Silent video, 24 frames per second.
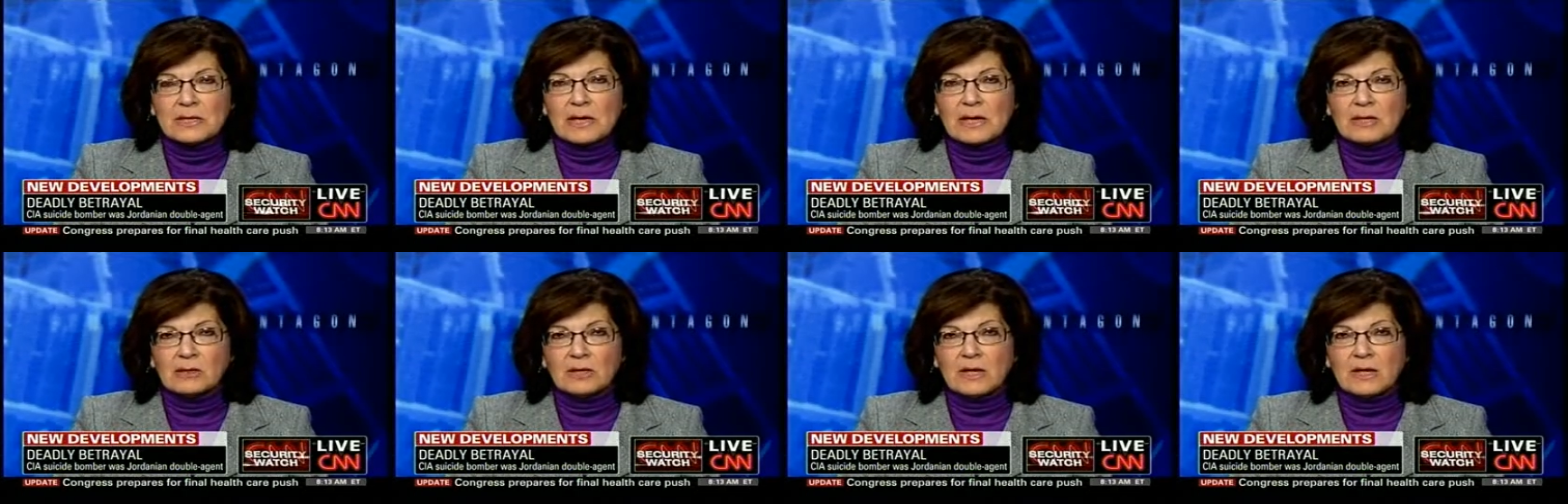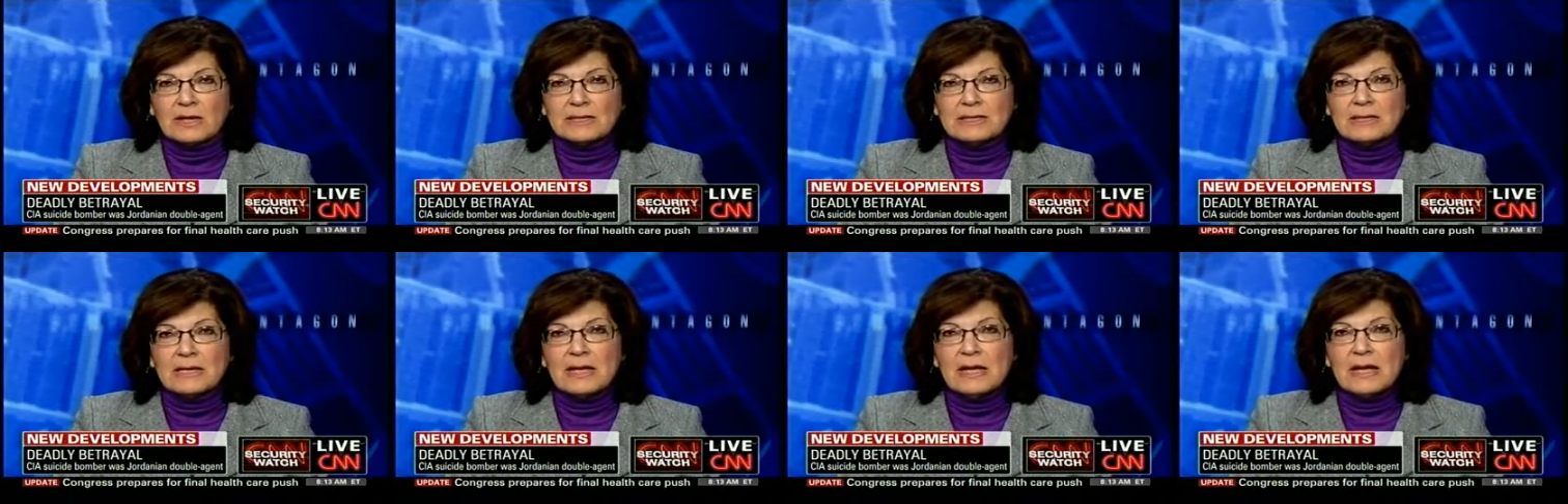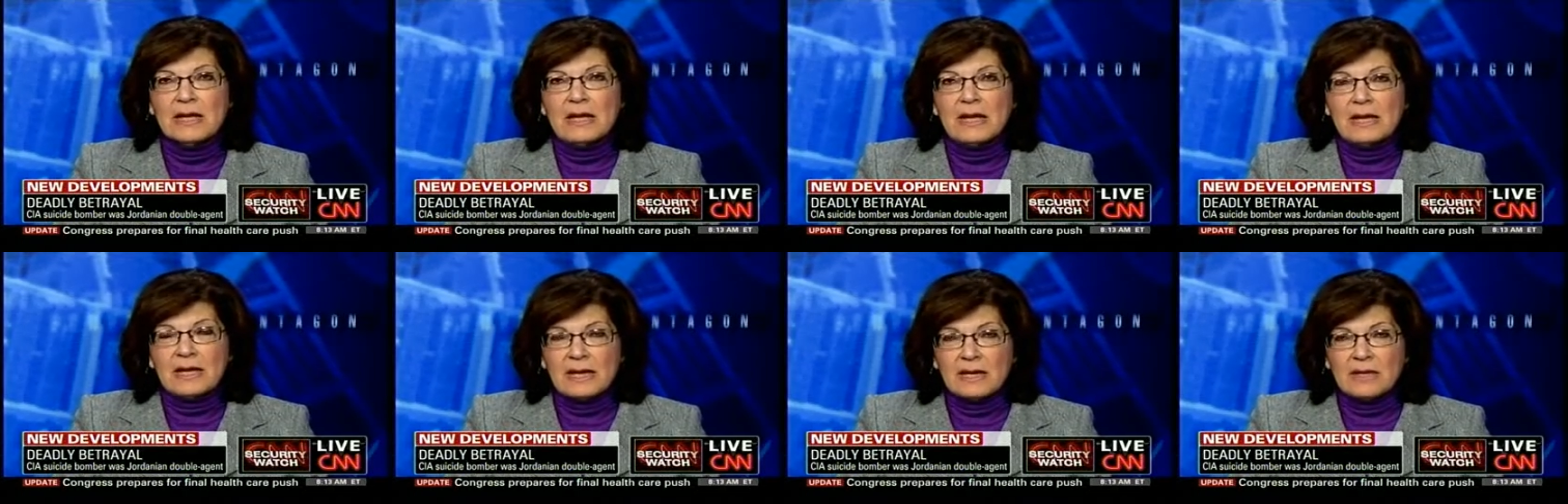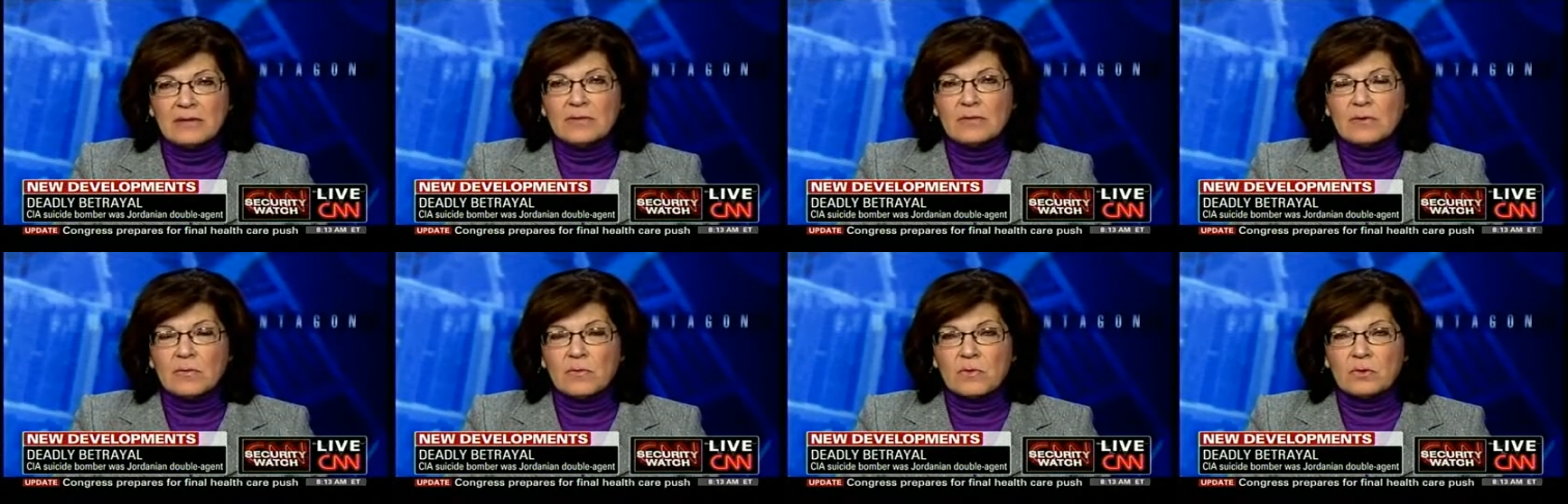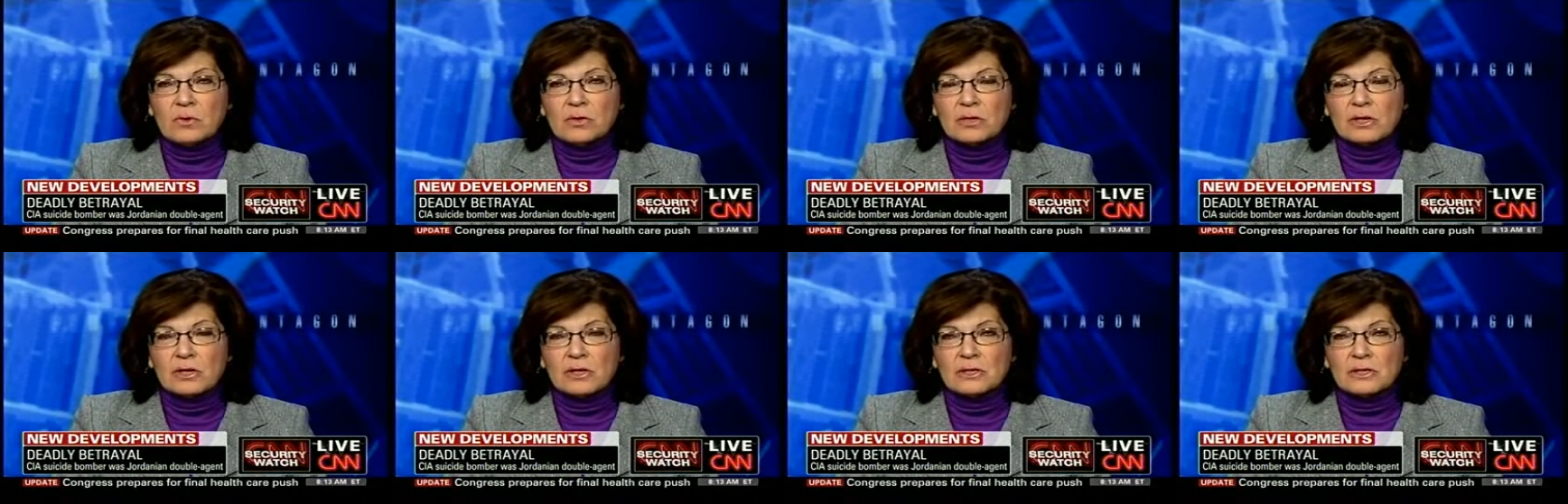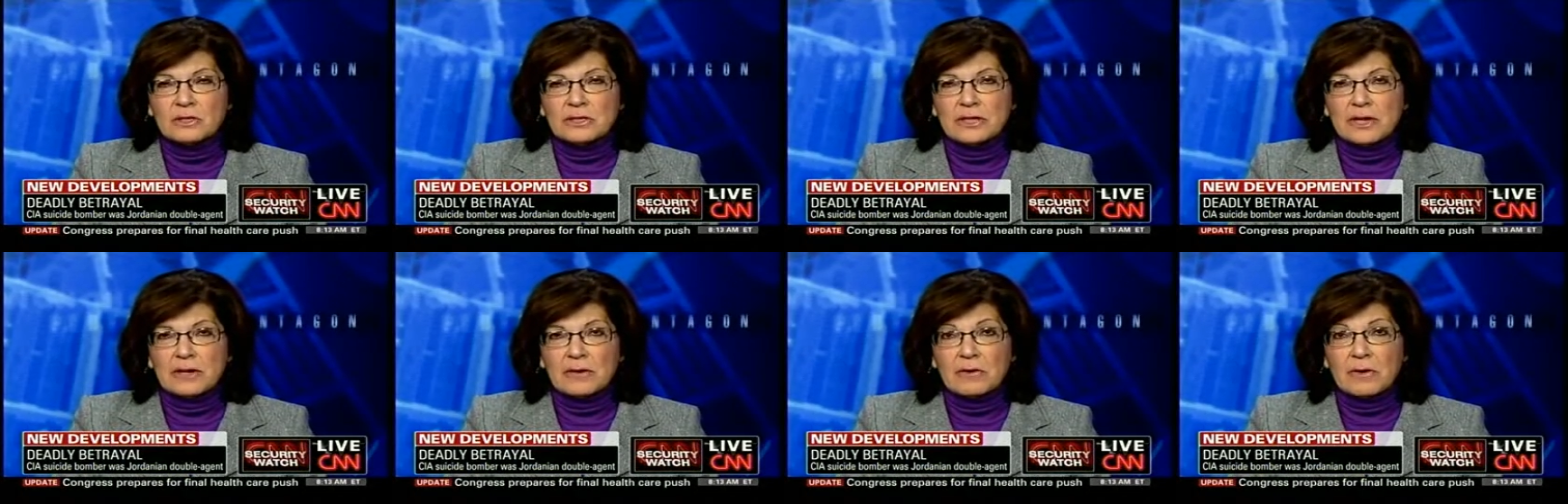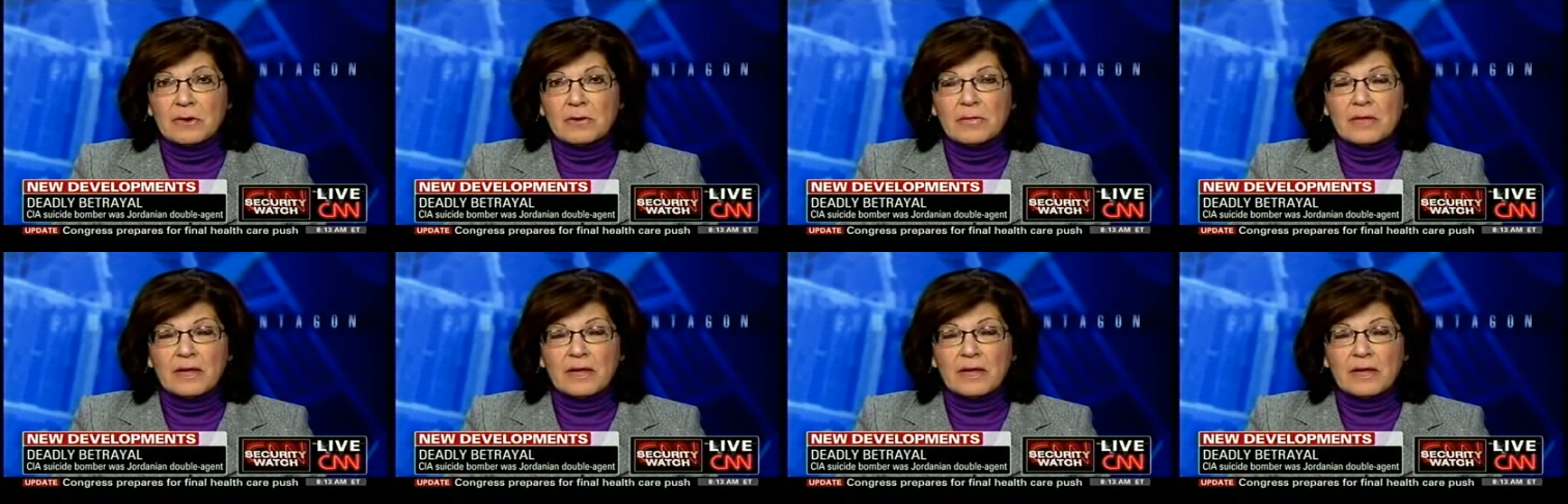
allies in the war on terror.